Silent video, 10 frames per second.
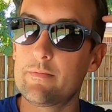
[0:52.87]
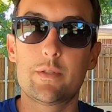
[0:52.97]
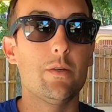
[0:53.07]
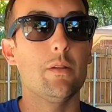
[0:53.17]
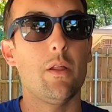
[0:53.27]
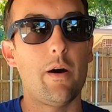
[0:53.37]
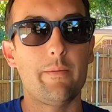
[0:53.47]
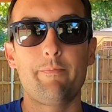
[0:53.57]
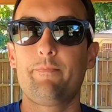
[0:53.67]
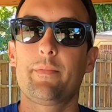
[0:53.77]
to the lawn.
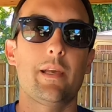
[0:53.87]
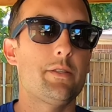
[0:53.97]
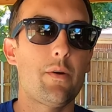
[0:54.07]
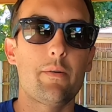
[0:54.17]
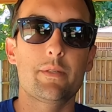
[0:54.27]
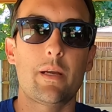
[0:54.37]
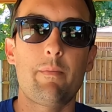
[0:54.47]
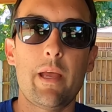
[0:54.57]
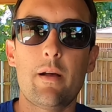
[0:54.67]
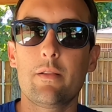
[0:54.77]
And so I was like,
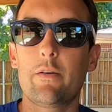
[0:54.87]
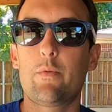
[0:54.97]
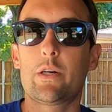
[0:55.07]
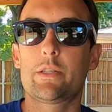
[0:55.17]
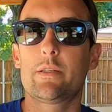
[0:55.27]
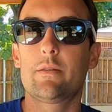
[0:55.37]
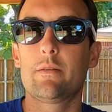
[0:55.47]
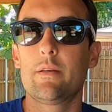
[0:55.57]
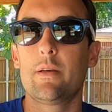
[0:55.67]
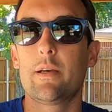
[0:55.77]
man, I love watching
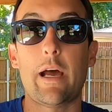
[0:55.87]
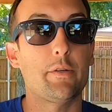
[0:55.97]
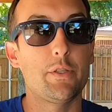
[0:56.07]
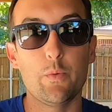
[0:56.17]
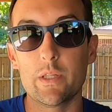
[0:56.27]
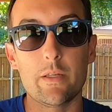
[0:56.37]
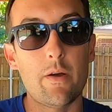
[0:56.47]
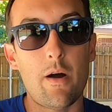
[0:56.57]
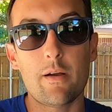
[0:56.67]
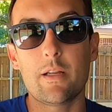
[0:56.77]
How To with the
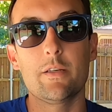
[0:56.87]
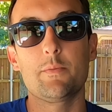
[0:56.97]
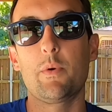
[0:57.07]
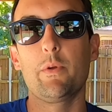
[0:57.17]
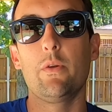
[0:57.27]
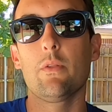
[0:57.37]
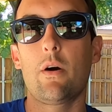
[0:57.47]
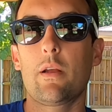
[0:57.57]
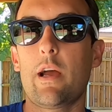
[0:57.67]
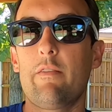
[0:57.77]
Doc and his Bermuda
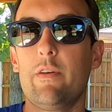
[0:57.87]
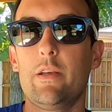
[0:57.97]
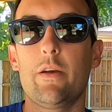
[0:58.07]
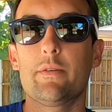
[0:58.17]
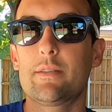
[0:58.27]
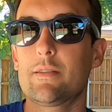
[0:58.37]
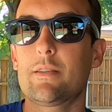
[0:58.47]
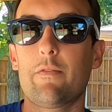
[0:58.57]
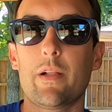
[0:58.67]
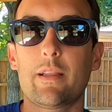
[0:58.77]
lawn guide videos and
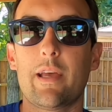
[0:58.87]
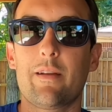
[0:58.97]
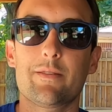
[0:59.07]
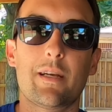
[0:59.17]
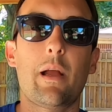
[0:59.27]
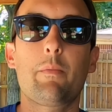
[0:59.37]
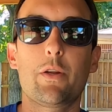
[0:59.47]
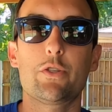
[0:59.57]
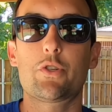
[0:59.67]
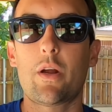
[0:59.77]
stuff like that. And I was like, I'm
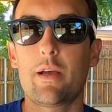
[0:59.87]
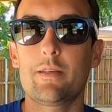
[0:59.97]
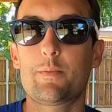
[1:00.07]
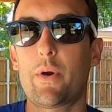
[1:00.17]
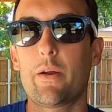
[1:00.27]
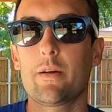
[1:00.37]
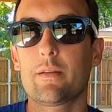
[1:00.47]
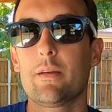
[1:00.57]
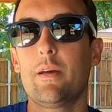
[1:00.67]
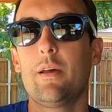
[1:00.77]
gonna try his product,
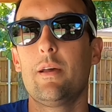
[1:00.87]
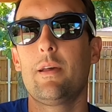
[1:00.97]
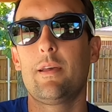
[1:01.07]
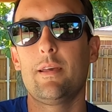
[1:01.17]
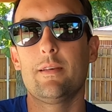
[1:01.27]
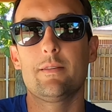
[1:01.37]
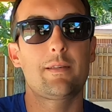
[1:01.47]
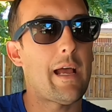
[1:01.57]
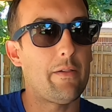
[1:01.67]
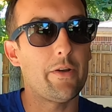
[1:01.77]
his
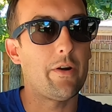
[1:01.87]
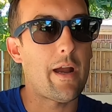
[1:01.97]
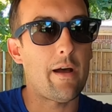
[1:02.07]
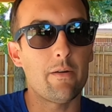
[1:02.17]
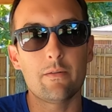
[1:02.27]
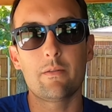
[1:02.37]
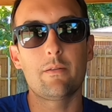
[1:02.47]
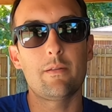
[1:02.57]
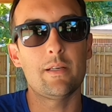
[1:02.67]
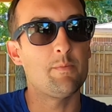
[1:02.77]
calendar out
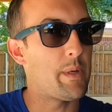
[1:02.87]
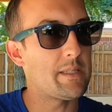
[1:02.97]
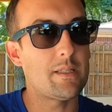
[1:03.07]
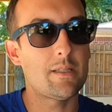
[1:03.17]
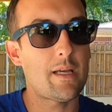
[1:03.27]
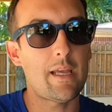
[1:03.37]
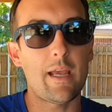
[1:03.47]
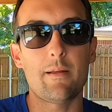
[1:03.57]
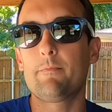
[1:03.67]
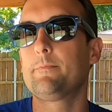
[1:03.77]
as best as I
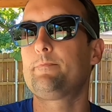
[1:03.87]
can